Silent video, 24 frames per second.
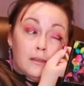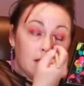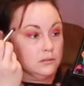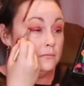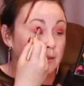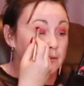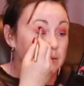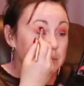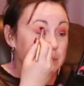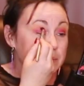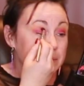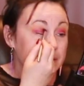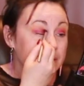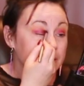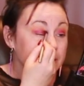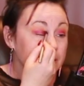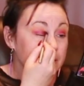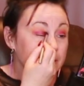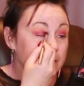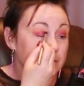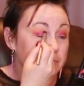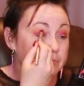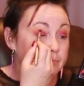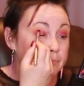A little bit
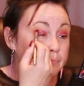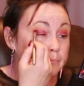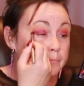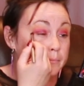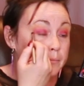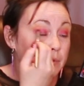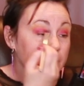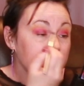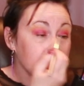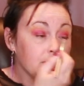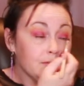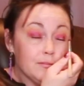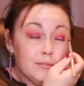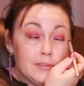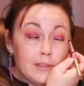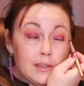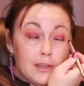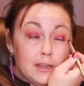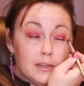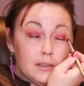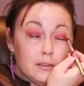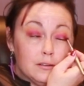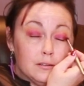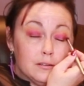above
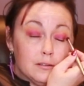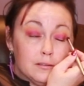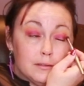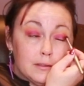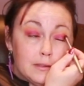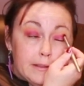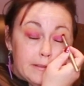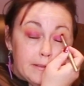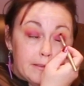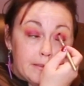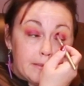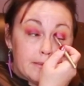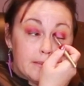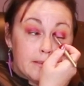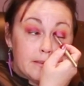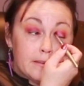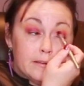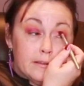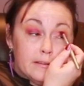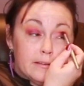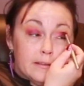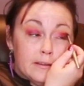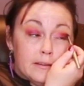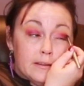that crease.
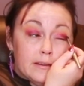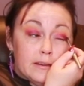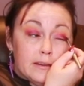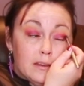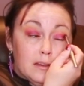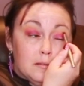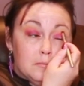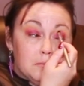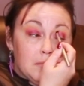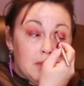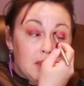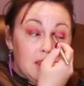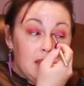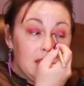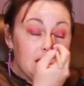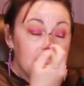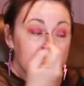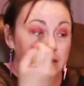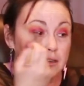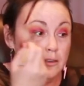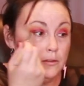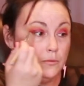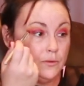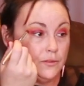
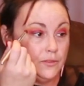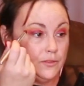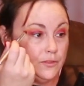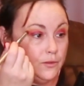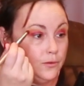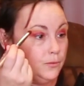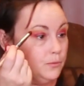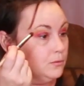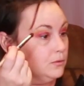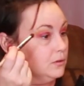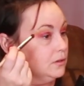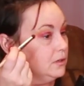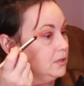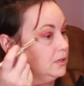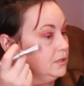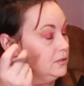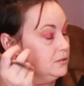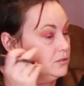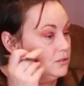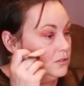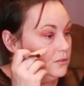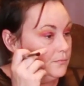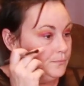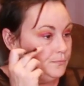Blend it with the
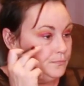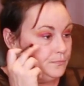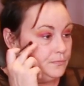orange.